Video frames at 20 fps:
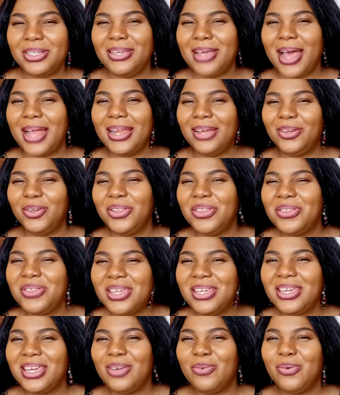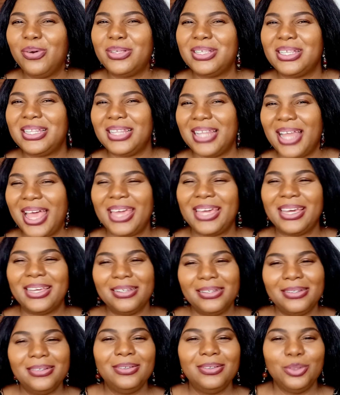but I don't think it was like
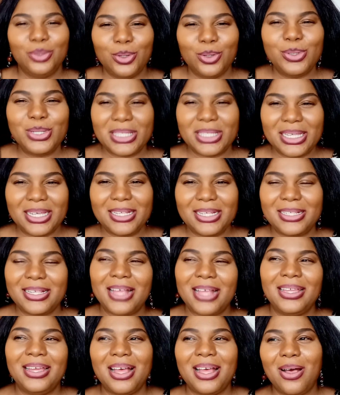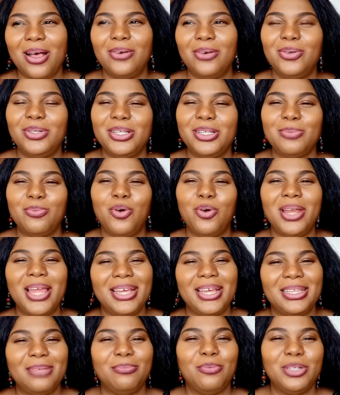those days. I think our own is more
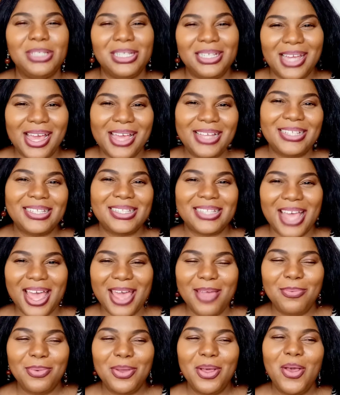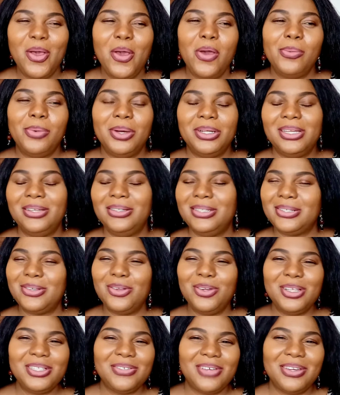like the modernized type, but it's
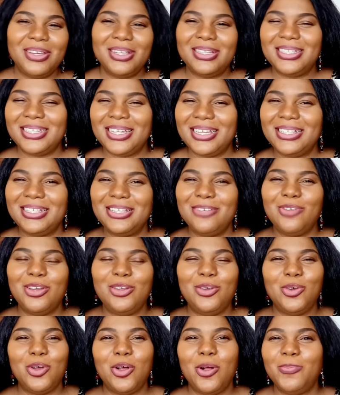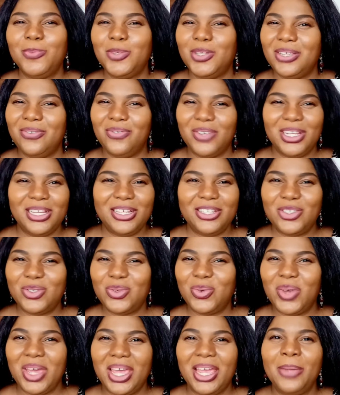always very interesting when you come to the village
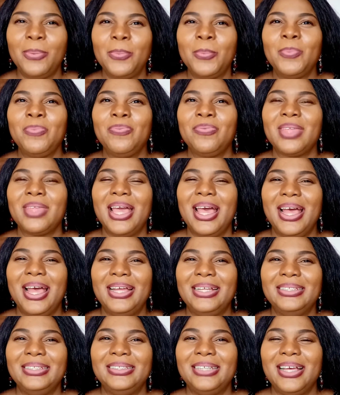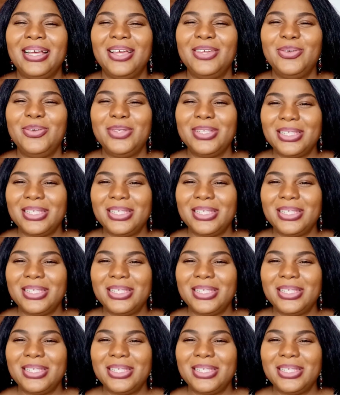square and you